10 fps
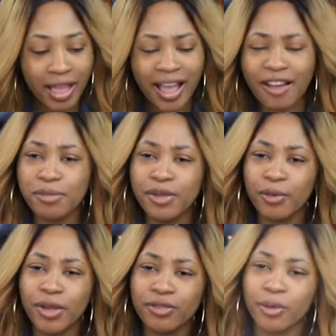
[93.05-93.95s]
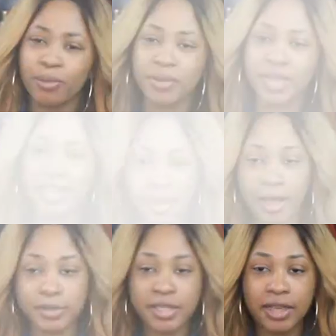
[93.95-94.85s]
I have been away for a bit.
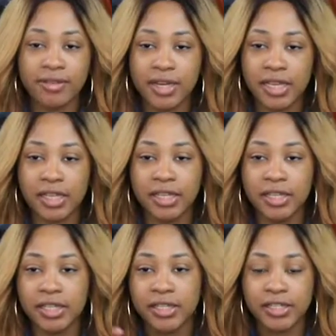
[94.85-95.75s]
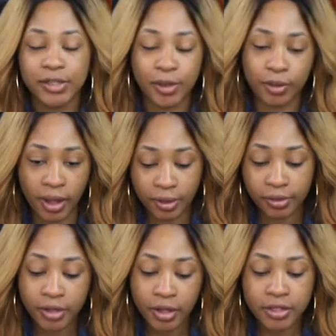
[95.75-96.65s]
I'm just getting ready to go
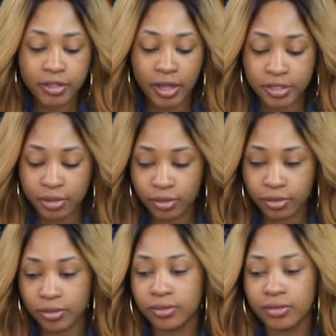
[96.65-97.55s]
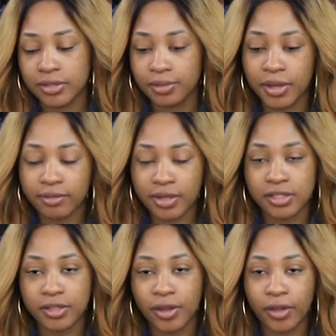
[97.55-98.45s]
out. So I just thought, I'm getting ready
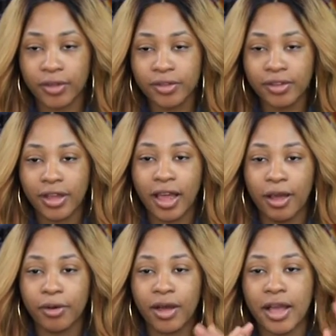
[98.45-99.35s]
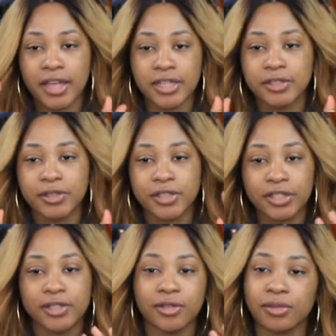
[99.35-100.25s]
to go out, I
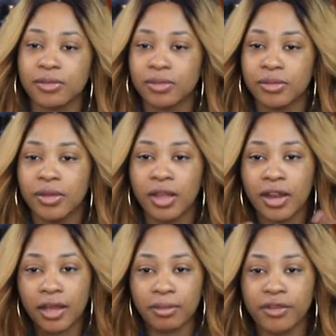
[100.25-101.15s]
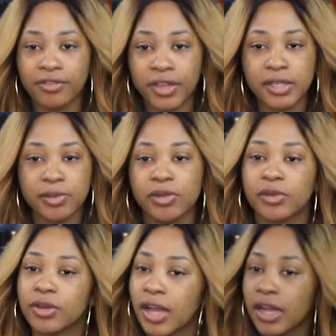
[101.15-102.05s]
just do like my face with
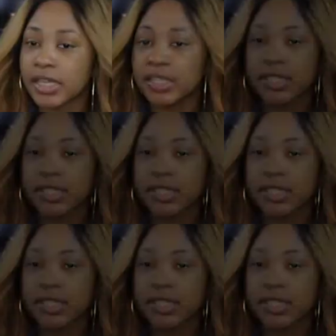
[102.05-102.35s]
you guys.